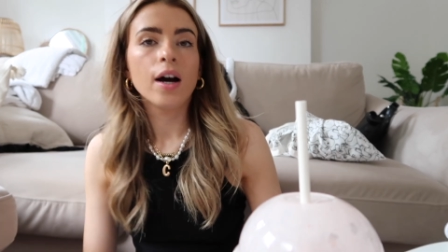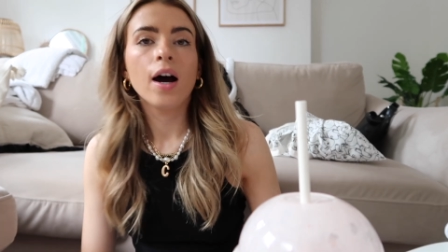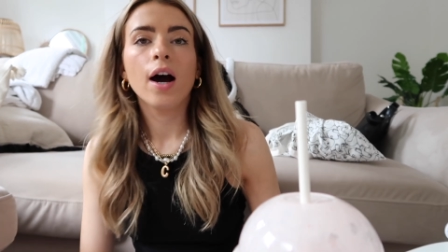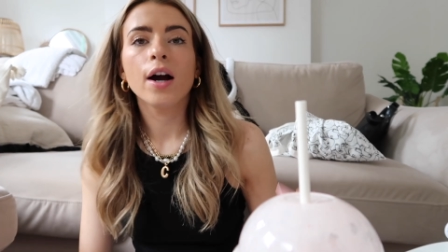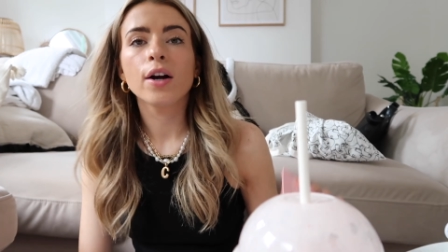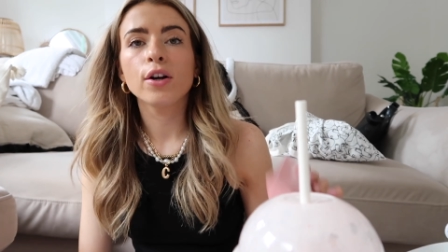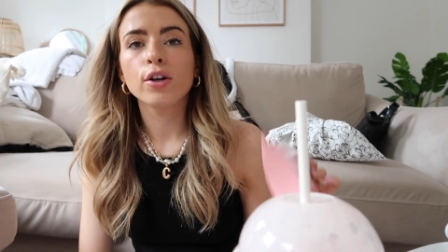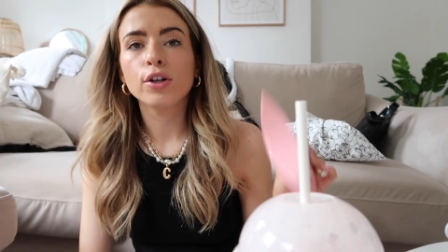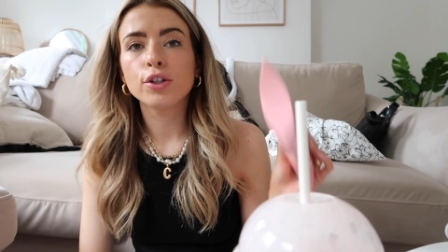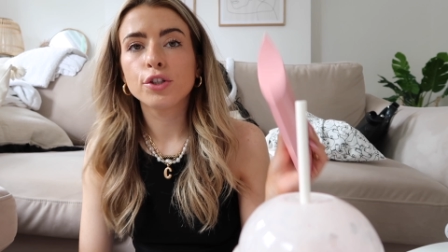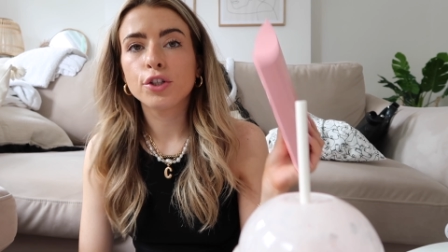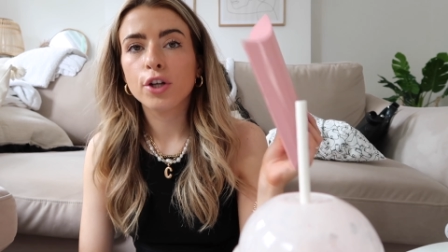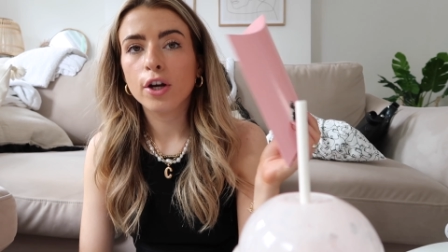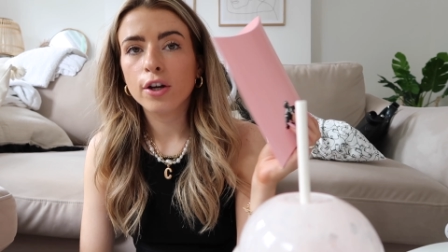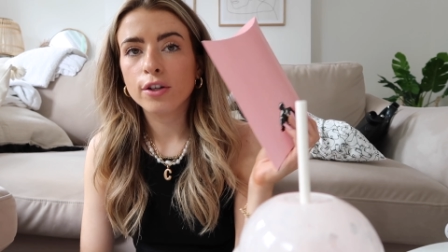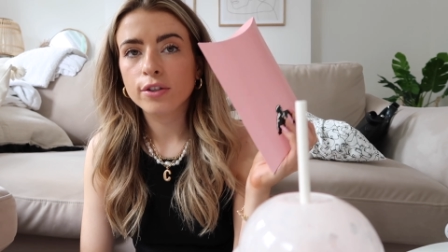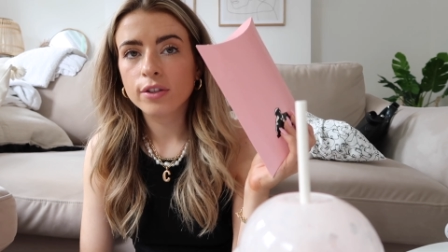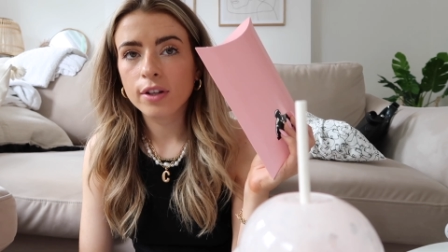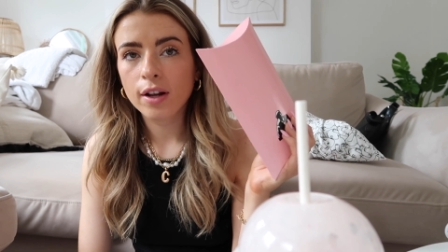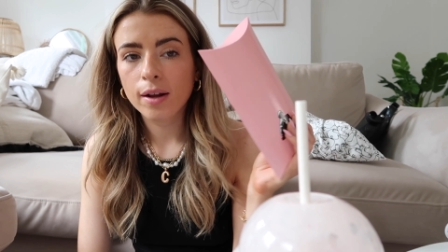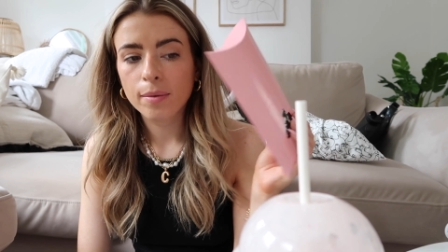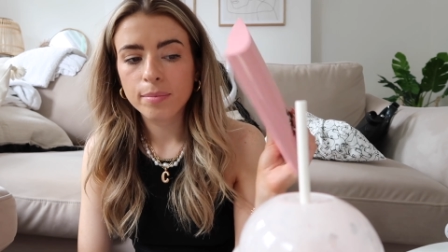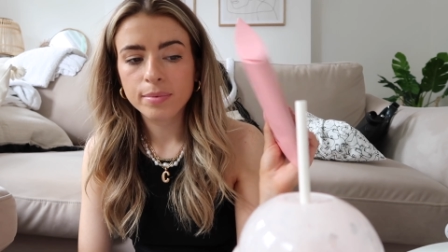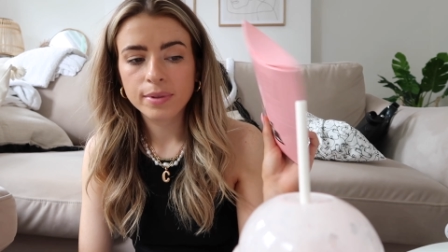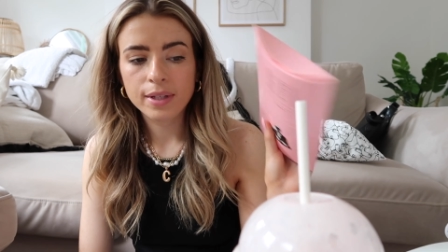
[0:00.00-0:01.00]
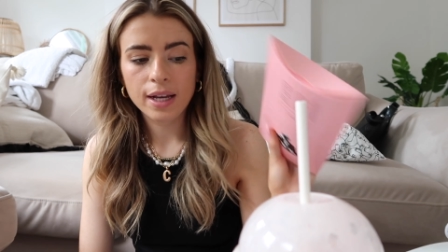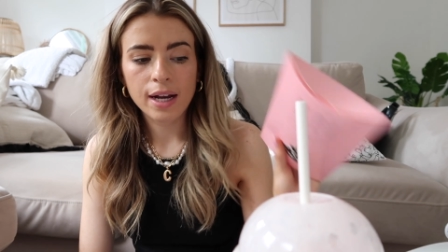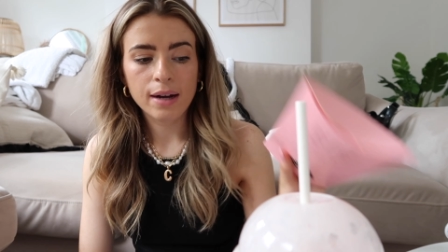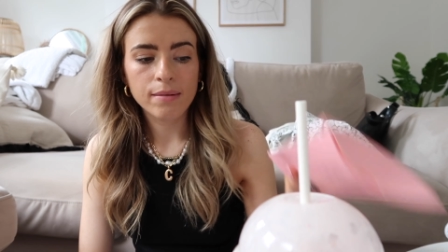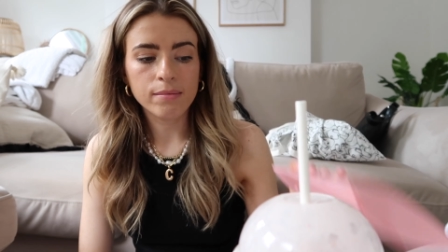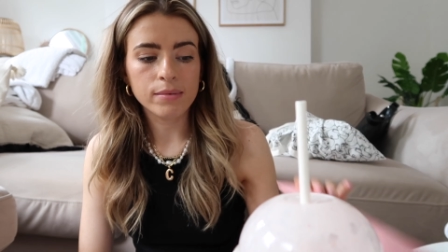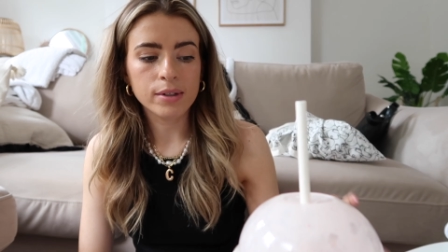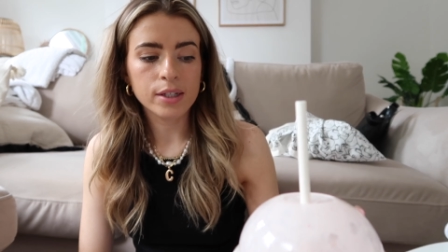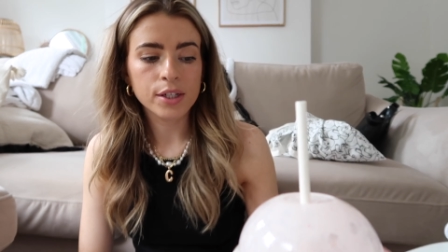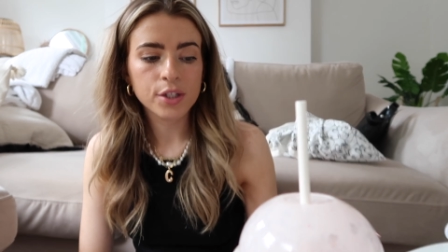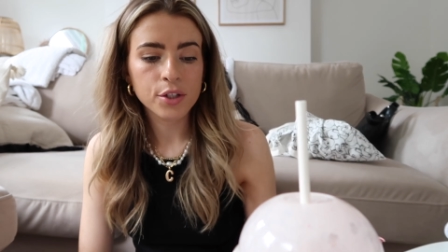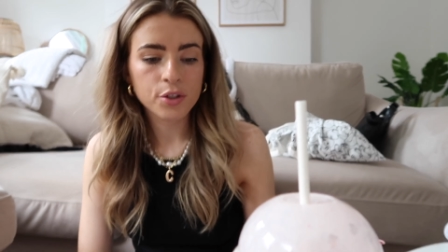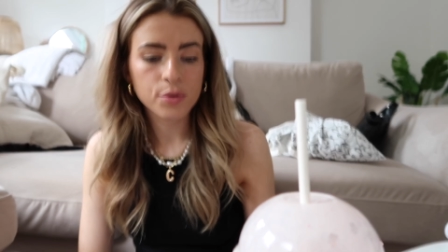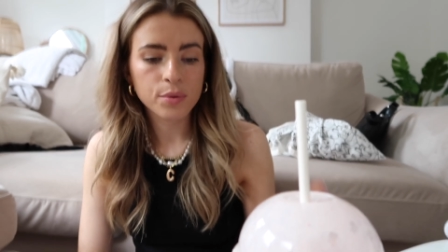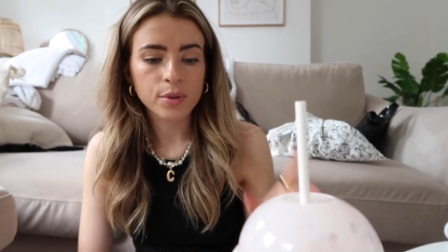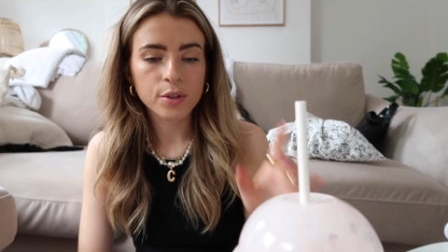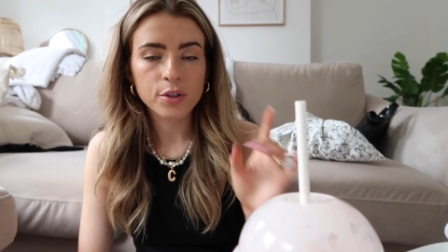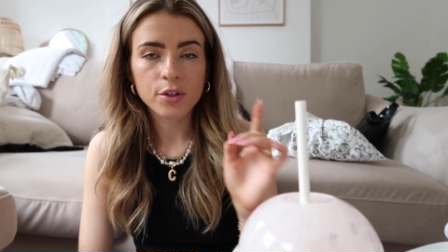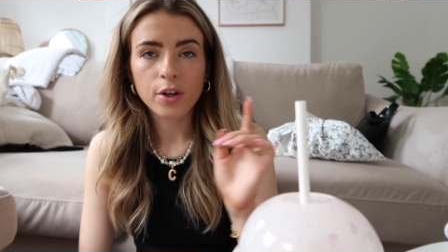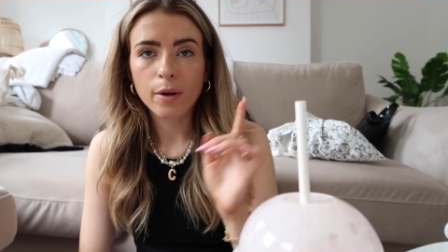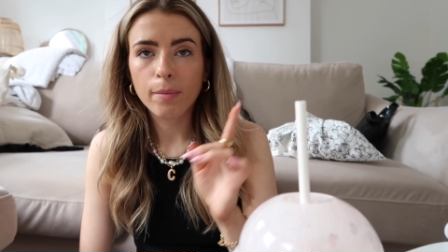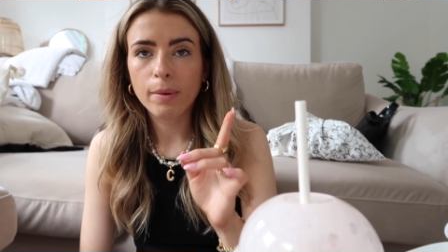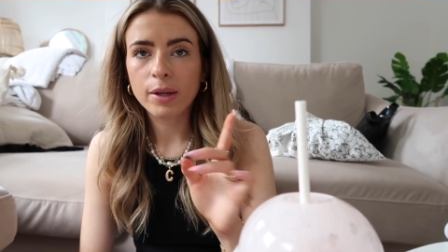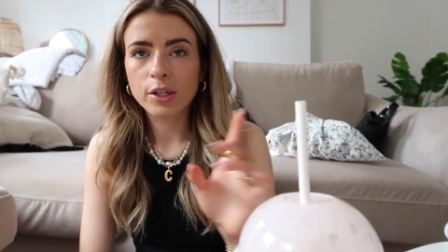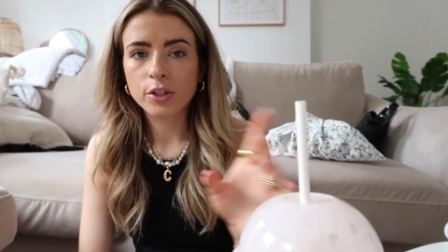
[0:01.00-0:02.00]
I got a Joe's Club sandwich,
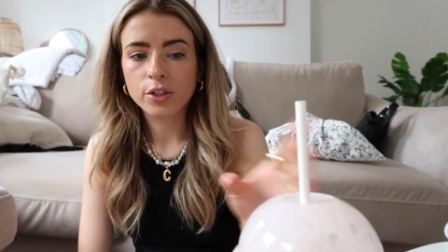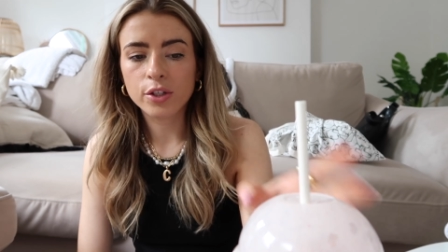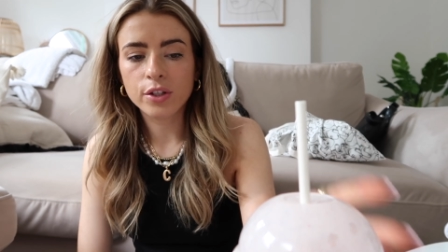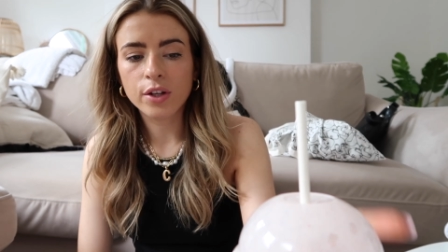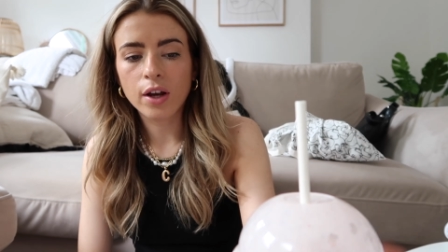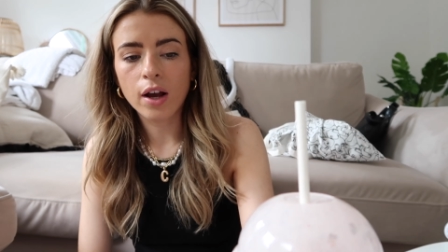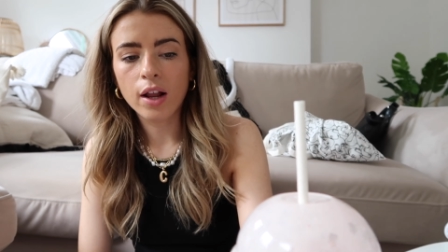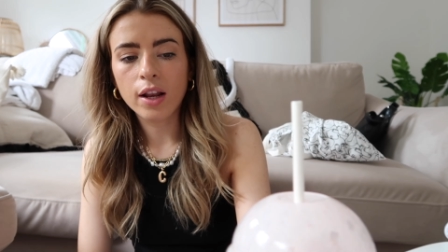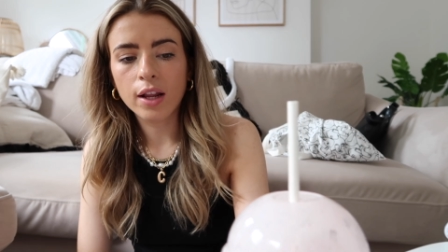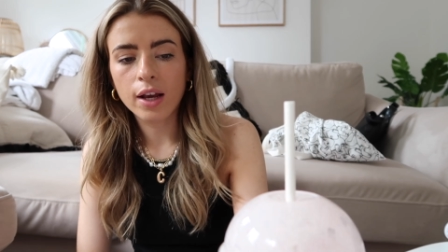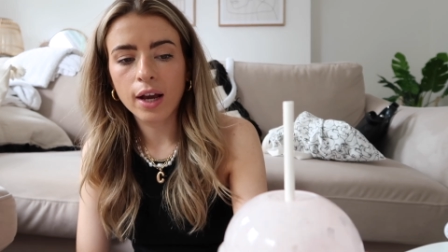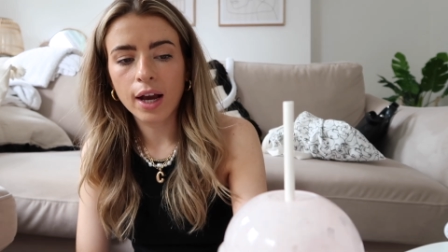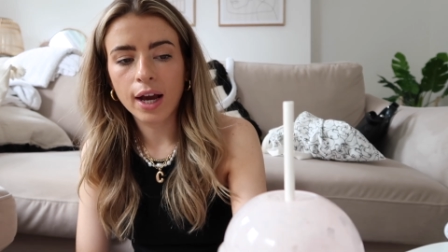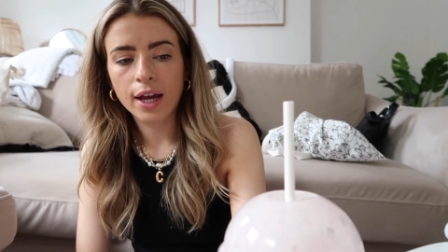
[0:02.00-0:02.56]
which I mentioned earlier,